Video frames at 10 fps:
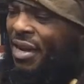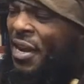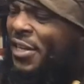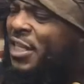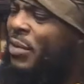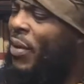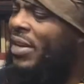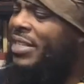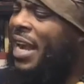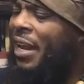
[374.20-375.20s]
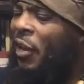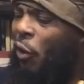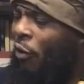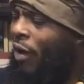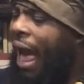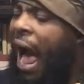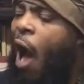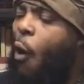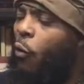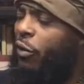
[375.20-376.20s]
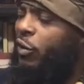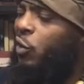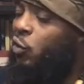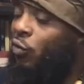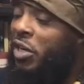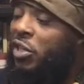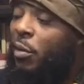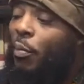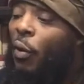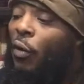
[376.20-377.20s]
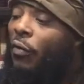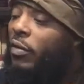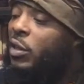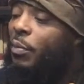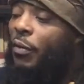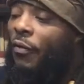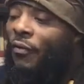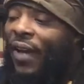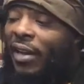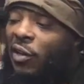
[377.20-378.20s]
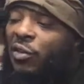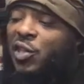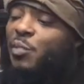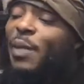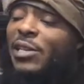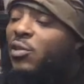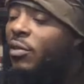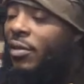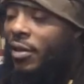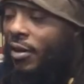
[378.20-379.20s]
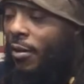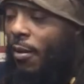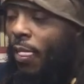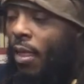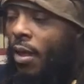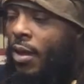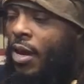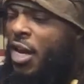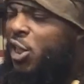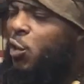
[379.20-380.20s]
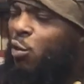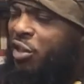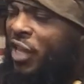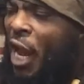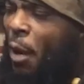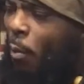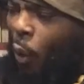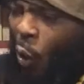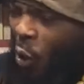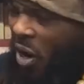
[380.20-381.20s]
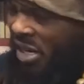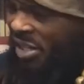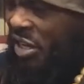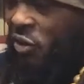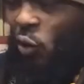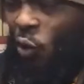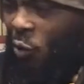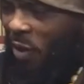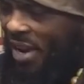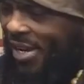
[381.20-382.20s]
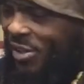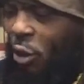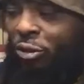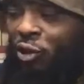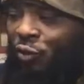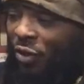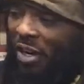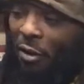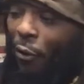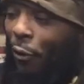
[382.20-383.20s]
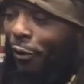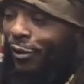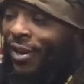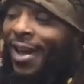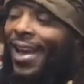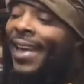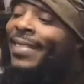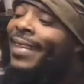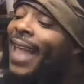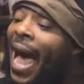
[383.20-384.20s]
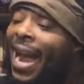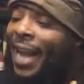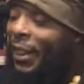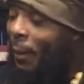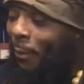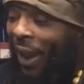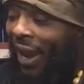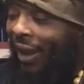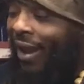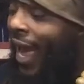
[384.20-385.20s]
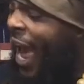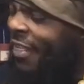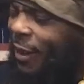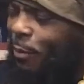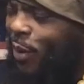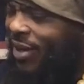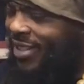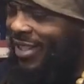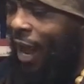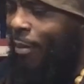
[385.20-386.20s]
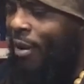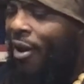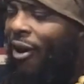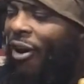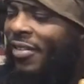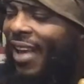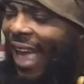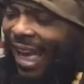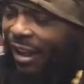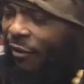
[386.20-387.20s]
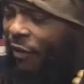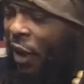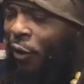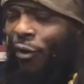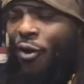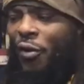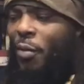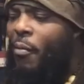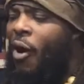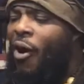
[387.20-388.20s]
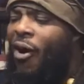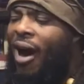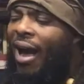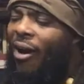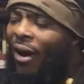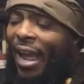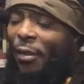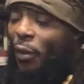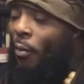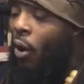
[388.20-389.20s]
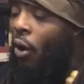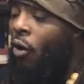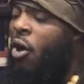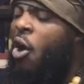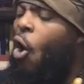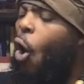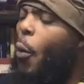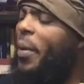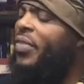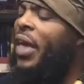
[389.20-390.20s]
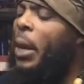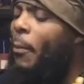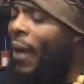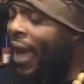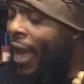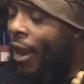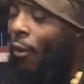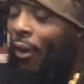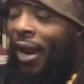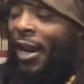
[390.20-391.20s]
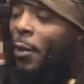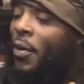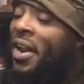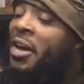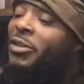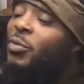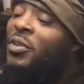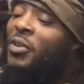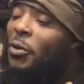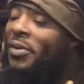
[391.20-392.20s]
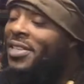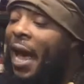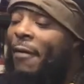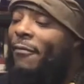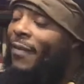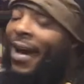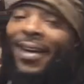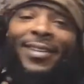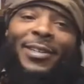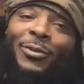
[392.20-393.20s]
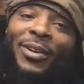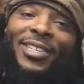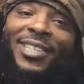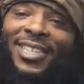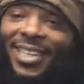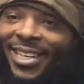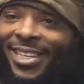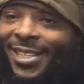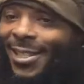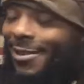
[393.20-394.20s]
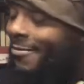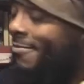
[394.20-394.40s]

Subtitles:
She may take literal hours to dress to perfect her special look. She will stand poised in doorways, on street corners, in the line at the bank, at the bus stop, on the elevator, on the mall, or in the mall, hoping that a man or anyone else will notice how finely dressed she is.